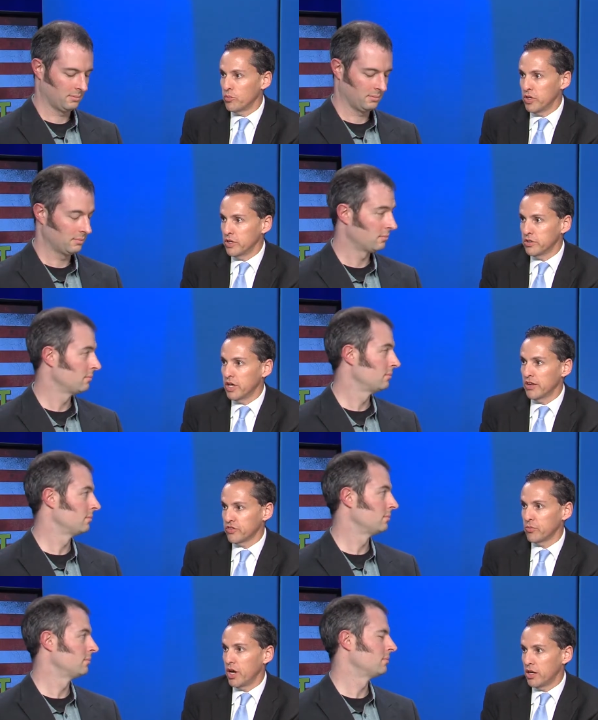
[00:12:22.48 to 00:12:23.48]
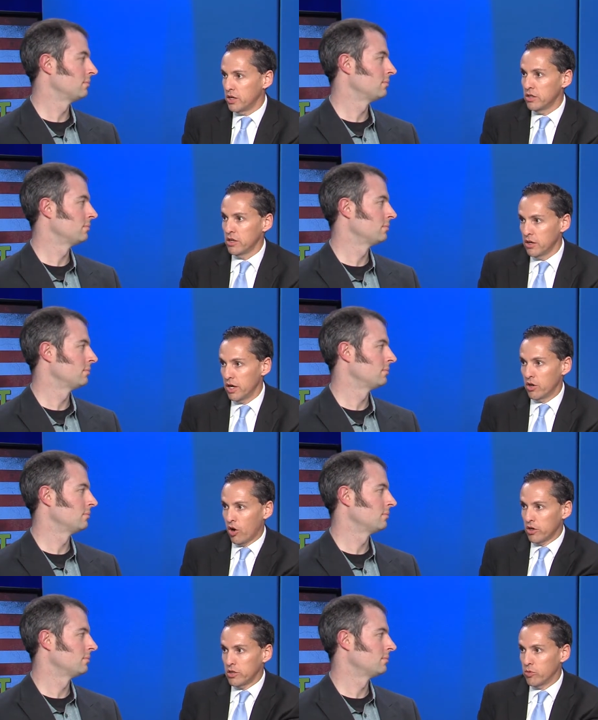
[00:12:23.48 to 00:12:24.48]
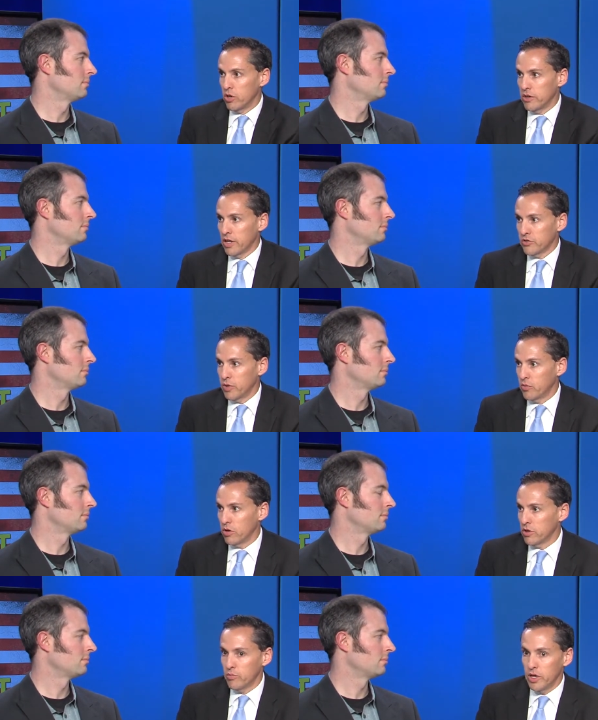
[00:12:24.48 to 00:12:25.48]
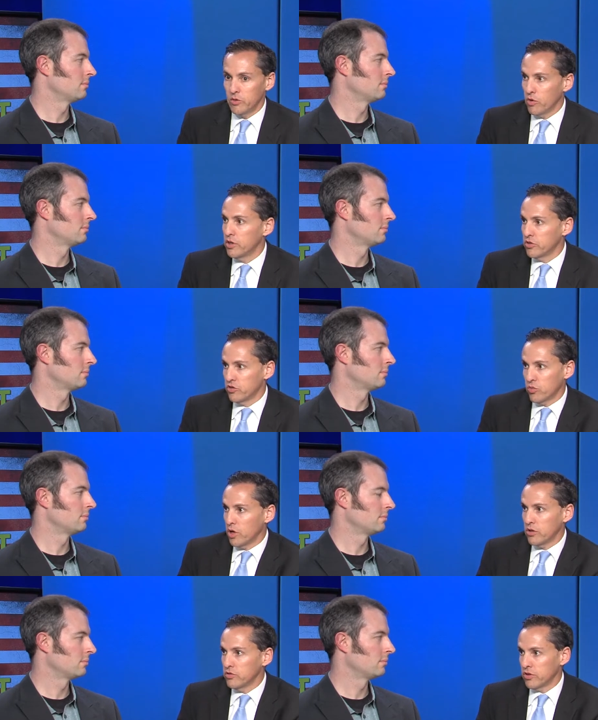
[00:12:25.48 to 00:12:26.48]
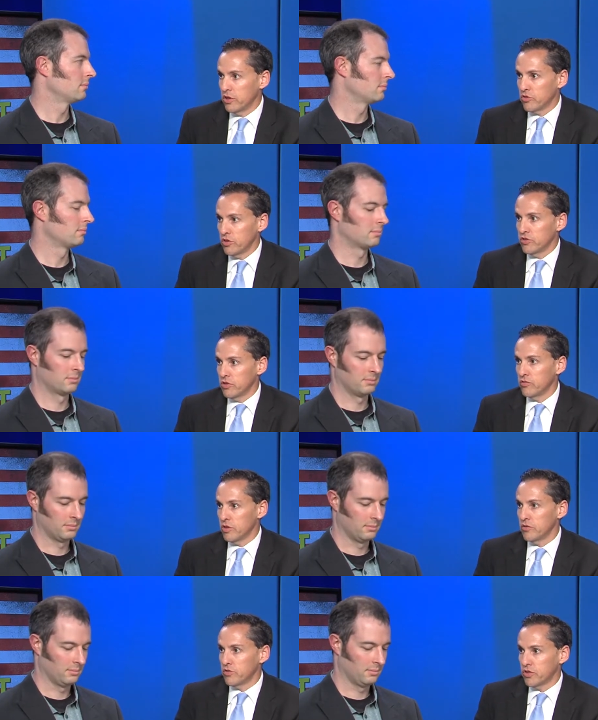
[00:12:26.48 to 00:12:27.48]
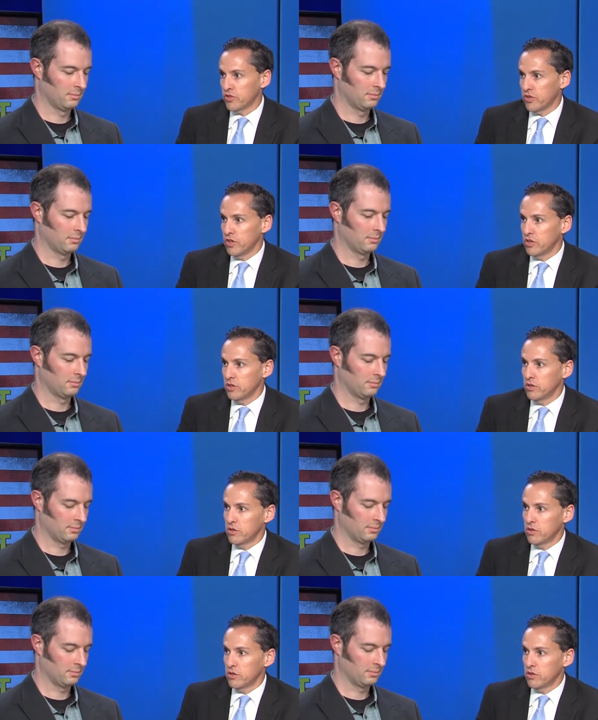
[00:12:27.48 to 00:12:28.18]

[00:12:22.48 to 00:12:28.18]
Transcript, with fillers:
Speaker 1: being decimated, and arguably that's been one of the main reasons why those countries have succeeded. Yeah,